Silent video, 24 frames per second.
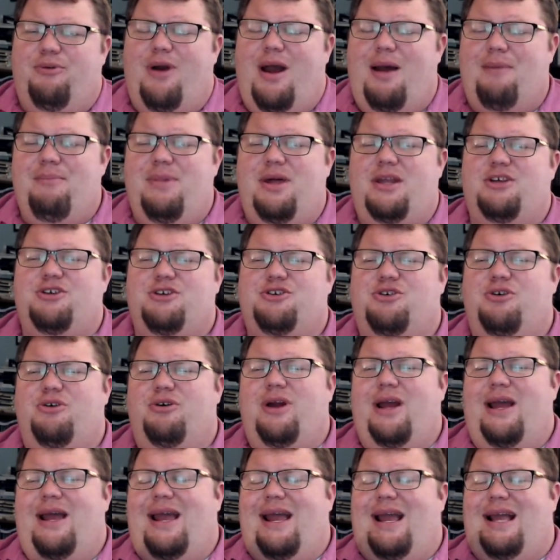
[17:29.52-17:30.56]

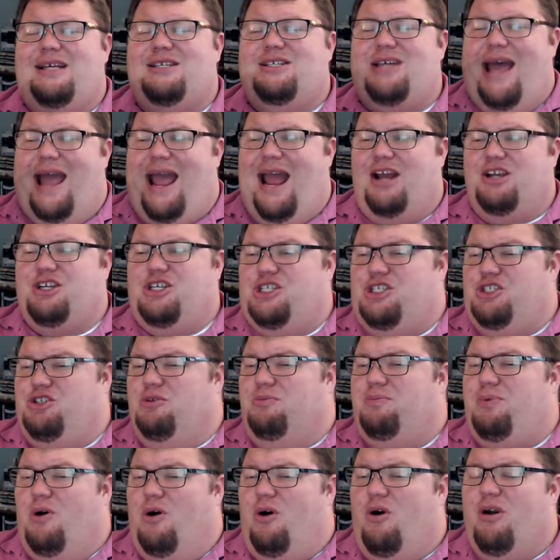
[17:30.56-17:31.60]
minister is actually still
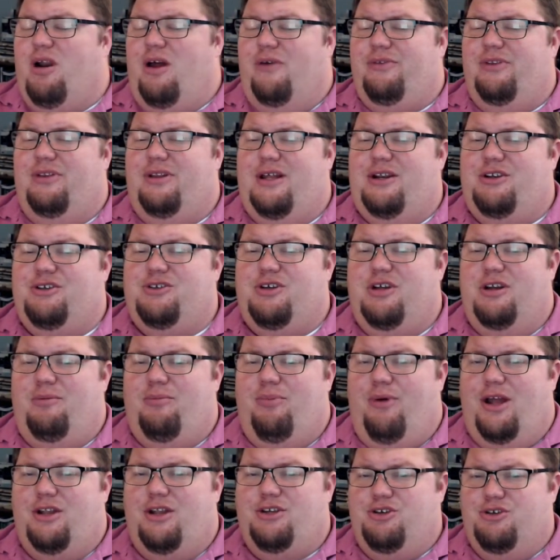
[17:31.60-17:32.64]
part of the legislative
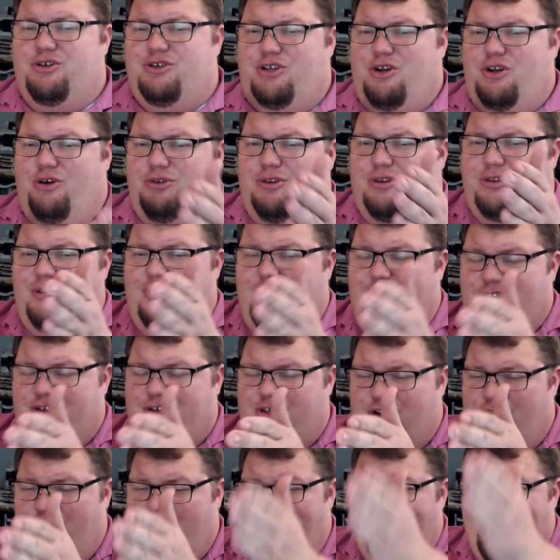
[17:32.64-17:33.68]
branch. There's
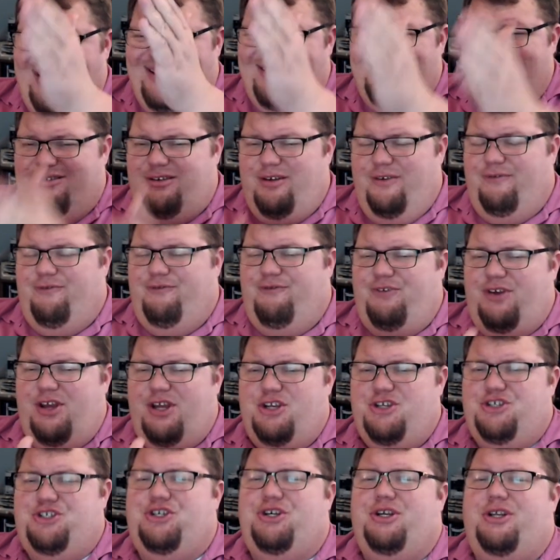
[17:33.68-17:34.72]
no
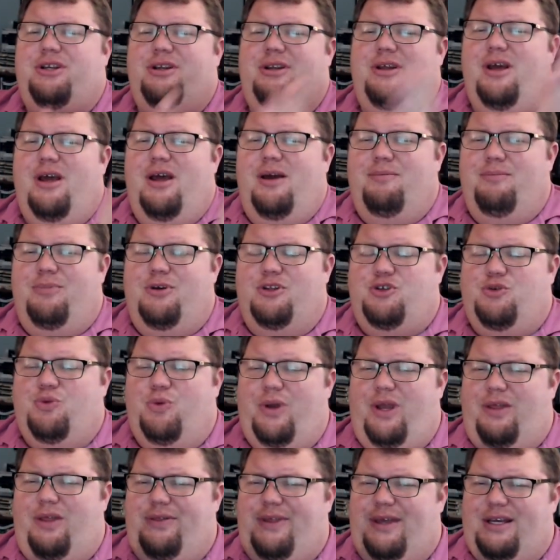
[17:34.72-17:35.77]
division
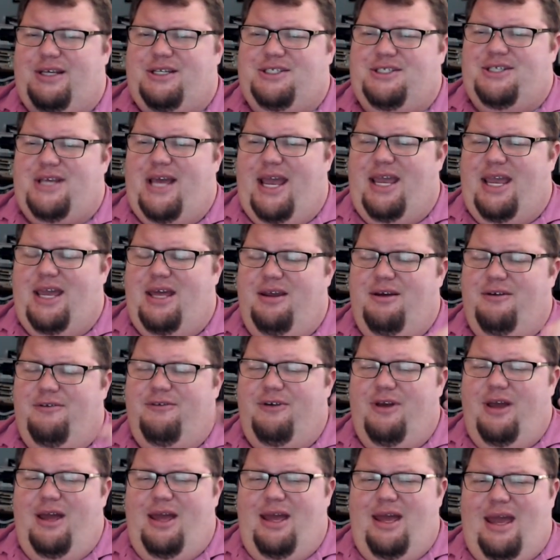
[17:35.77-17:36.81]
between the
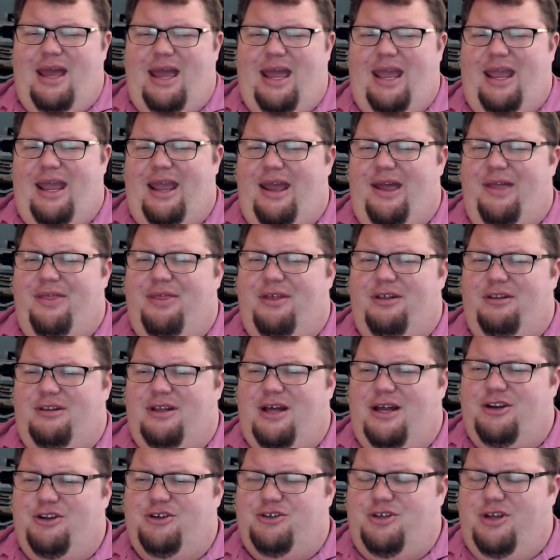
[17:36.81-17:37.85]
executive and the
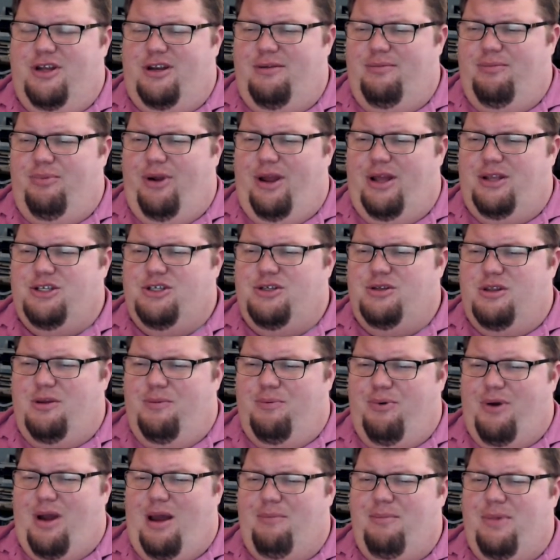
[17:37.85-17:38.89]
legislative branch. The
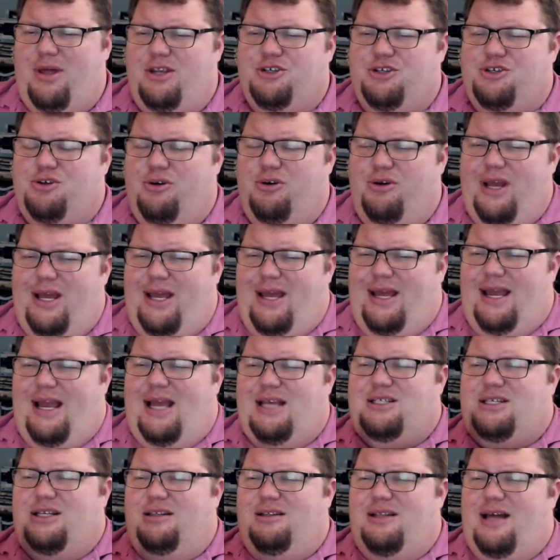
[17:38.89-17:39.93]
prime minister
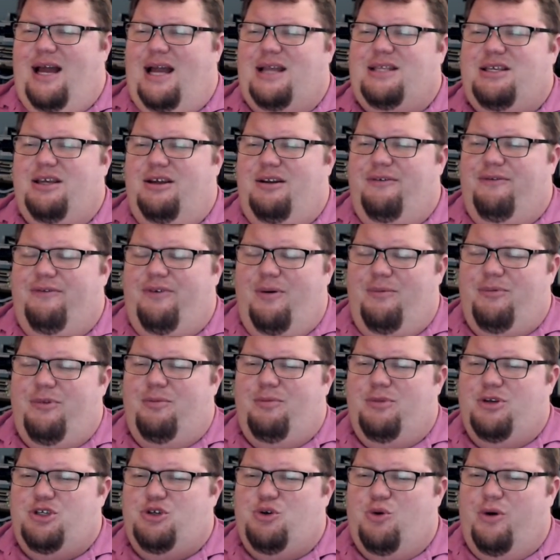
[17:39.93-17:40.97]
is elected from the
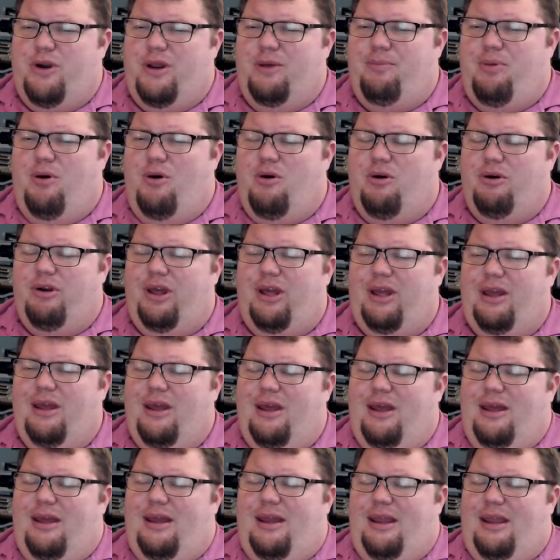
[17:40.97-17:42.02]
majority party
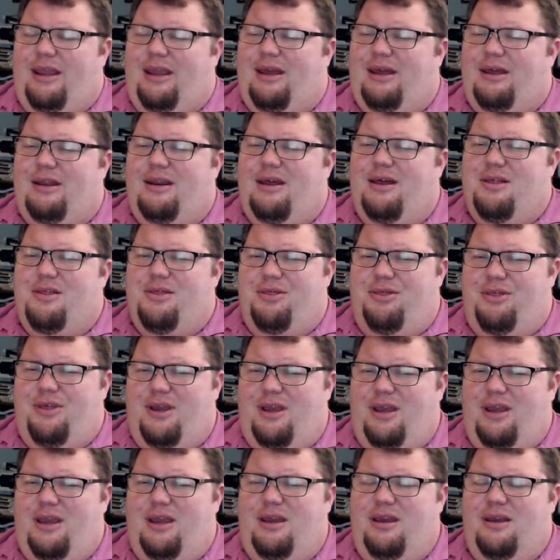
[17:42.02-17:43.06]
in
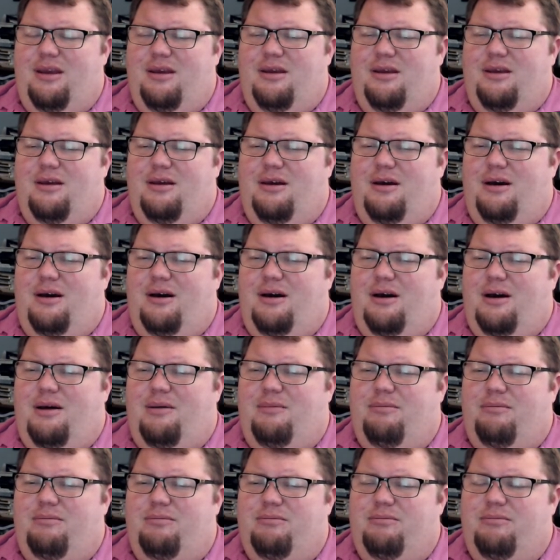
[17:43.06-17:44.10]
the
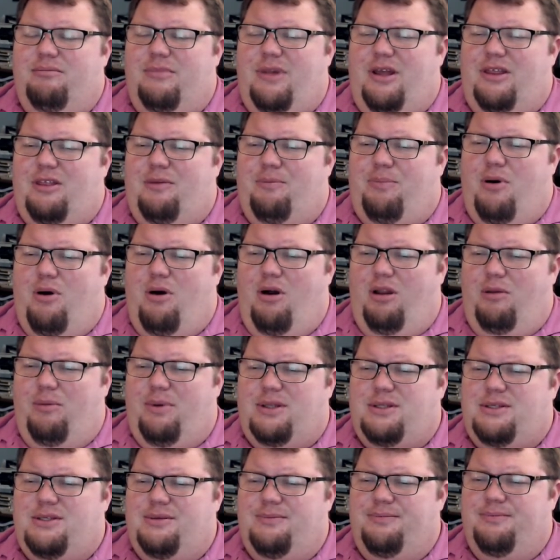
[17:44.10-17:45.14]
parliament.